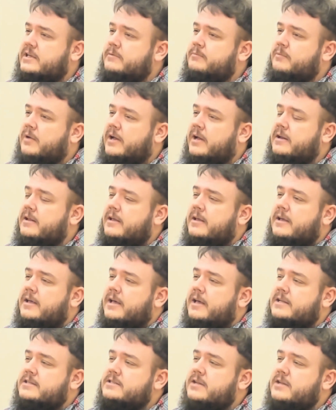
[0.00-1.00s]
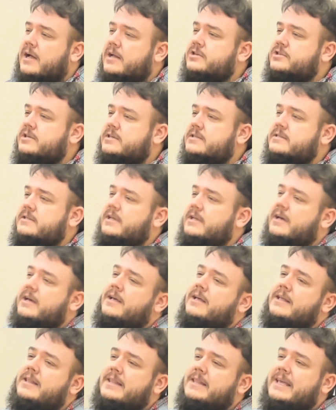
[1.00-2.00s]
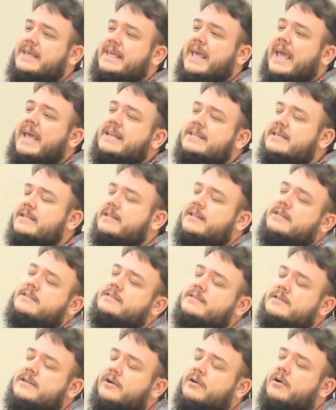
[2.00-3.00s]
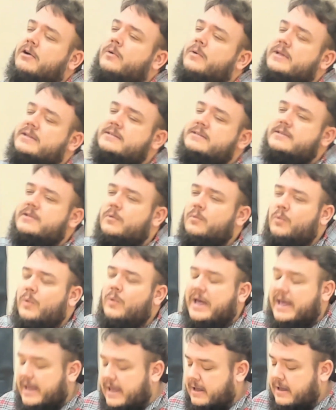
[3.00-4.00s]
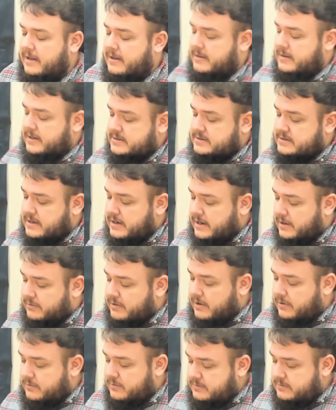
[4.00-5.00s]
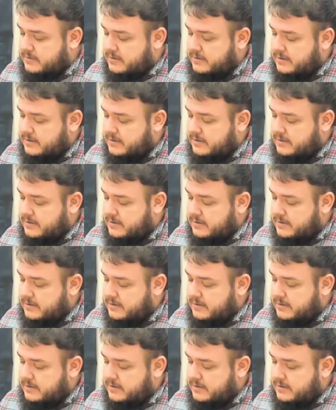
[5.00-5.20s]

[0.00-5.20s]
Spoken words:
But it's not just the gate that's narrow. It's the way that's narrow.